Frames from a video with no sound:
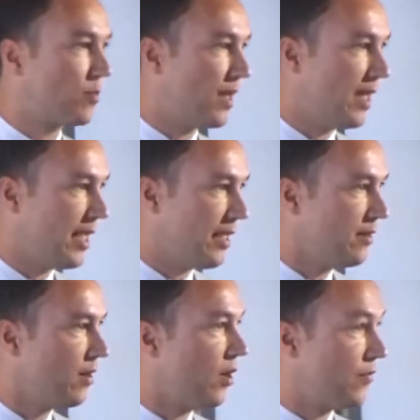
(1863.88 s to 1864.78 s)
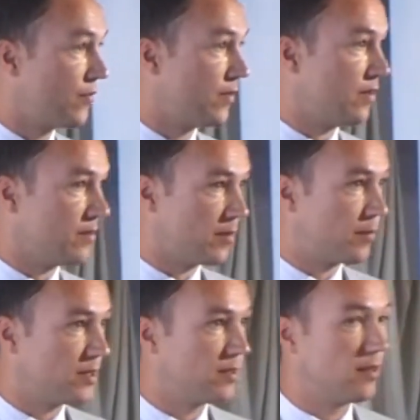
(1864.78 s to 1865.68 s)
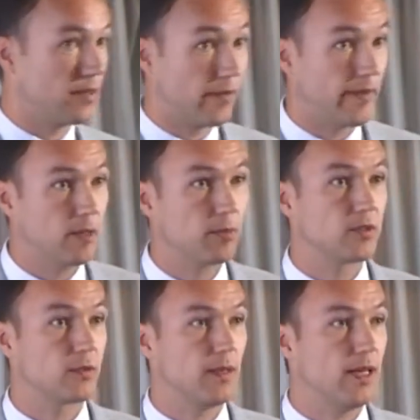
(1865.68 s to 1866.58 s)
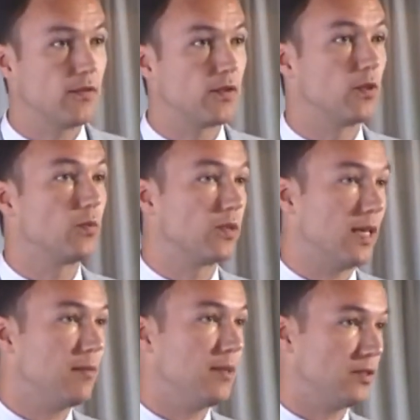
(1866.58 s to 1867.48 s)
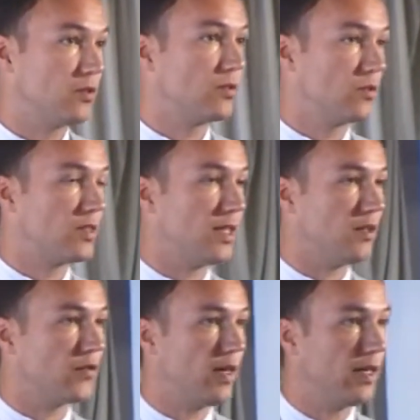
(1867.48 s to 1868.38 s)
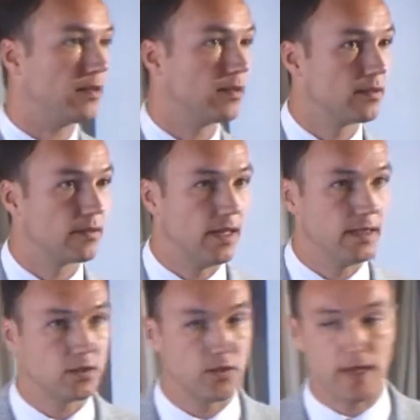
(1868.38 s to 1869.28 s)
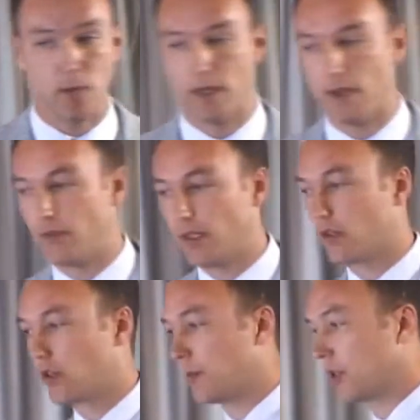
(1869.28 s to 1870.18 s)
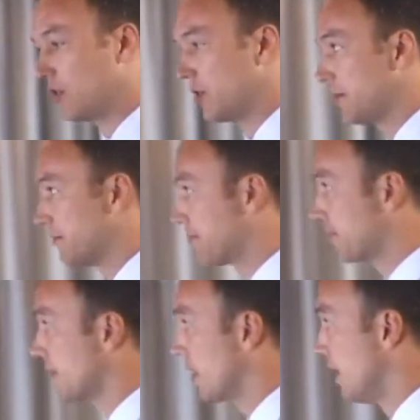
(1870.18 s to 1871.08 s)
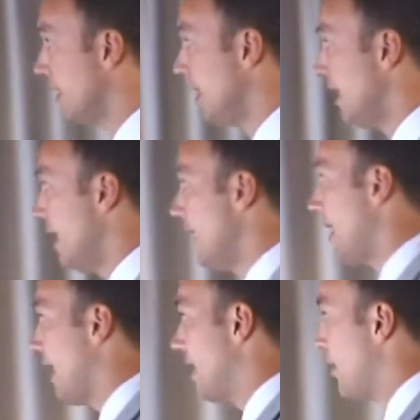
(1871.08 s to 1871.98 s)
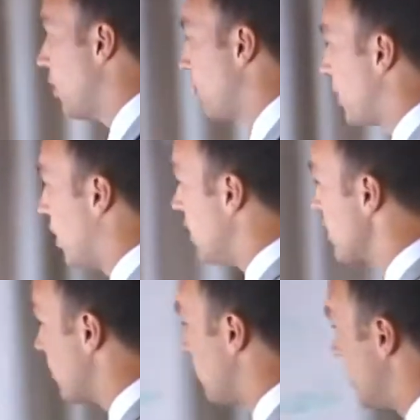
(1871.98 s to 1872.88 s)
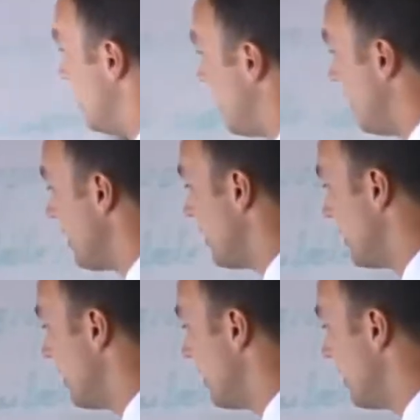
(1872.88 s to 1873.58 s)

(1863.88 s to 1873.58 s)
supply of the available supply of the good would help us to satisfy. Right? So then we have an economic good. And then what we also would need